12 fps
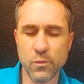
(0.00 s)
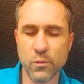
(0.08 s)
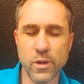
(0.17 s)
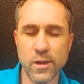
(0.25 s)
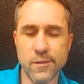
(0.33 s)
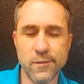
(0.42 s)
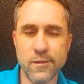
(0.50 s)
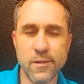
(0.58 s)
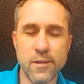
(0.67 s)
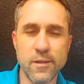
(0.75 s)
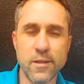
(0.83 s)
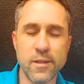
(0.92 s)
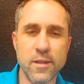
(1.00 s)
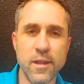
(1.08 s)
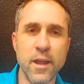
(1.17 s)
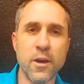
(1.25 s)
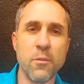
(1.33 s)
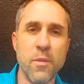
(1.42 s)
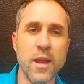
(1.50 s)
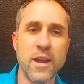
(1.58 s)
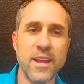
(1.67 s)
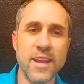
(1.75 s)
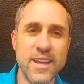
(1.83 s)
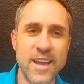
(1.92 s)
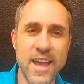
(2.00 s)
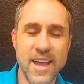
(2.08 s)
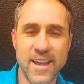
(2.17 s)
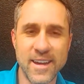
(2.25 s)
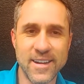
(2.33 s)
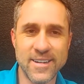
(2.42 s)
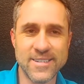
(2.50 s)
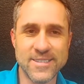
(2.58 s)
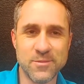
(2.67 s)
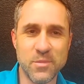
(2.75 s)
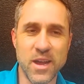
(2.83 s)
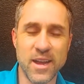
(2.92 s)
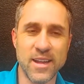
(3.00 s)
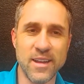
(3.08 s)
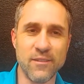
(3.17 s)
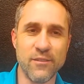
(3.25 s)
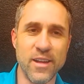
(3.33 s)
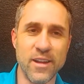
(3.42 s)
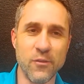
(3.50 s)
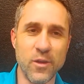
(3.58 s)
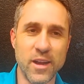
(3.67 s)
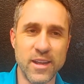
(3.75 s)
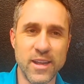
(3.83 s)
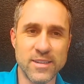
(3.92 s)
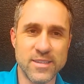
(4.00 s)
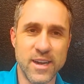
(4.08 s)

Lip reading: what little money he had in his pocket and found a way to get